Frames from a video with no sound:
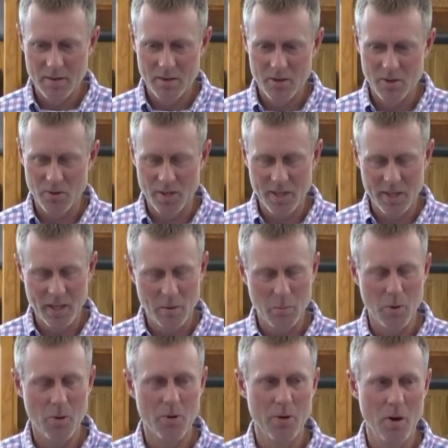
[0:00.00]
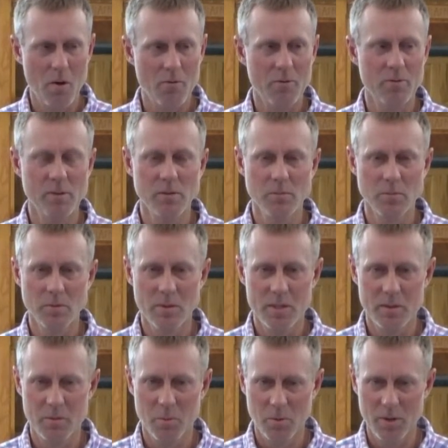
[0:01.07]
to get that burden off of him
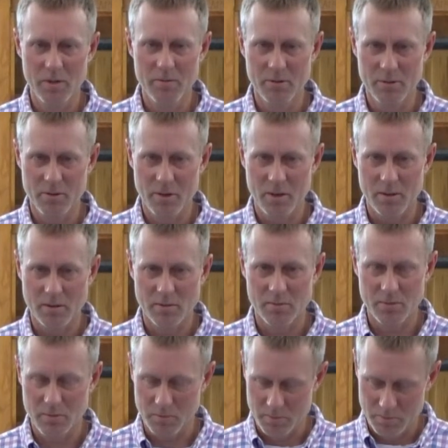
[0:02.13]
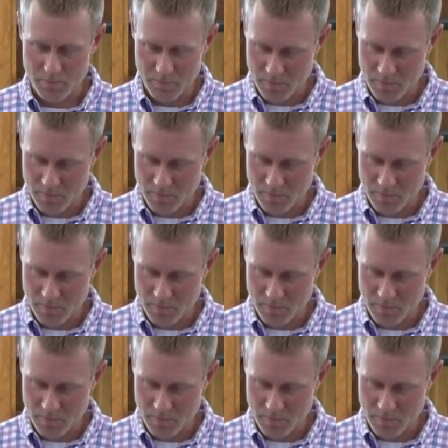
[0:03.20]
and to believe in Christ, from